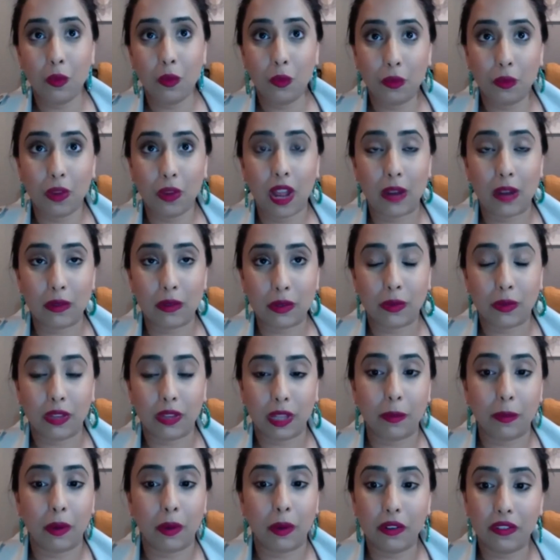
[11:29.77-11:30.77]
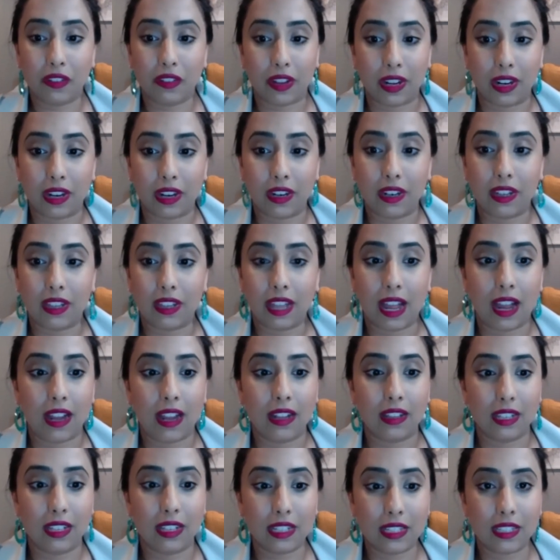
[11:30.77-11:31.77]
I was really motivated that
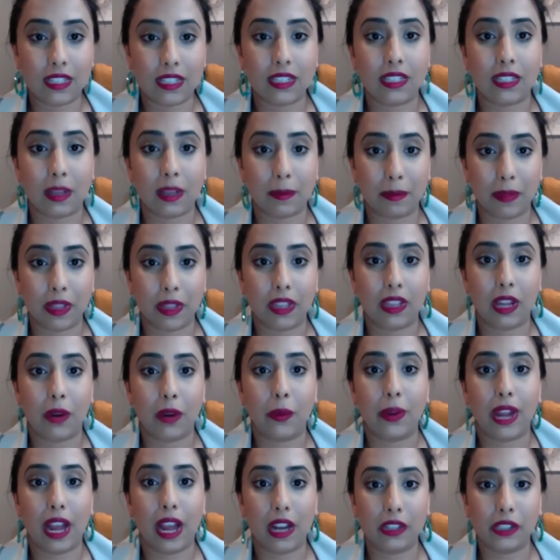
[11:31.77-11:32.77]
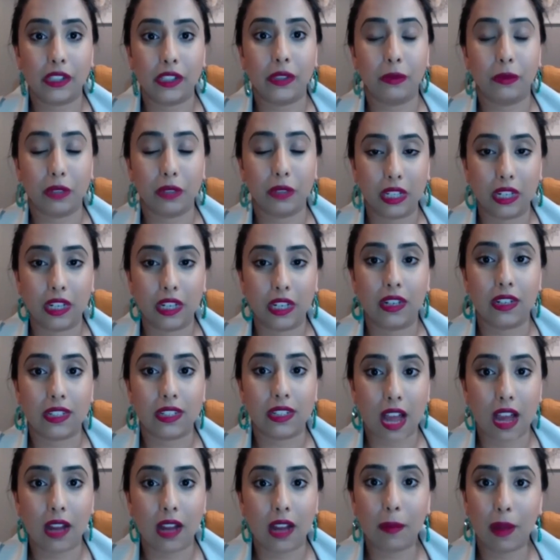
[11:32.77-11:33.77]
this is something that we actually really need to
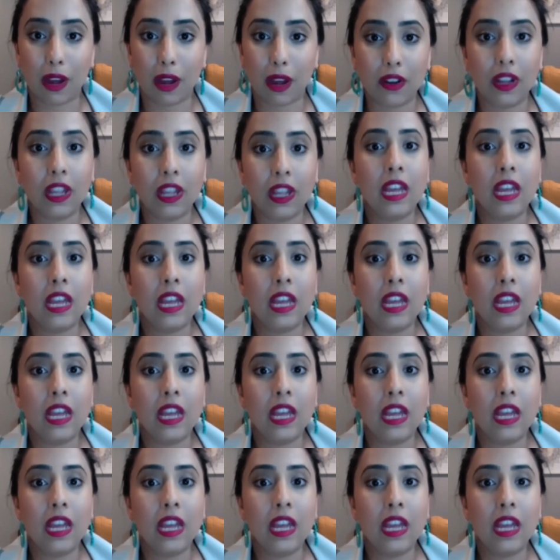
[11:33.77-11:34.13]
talk about.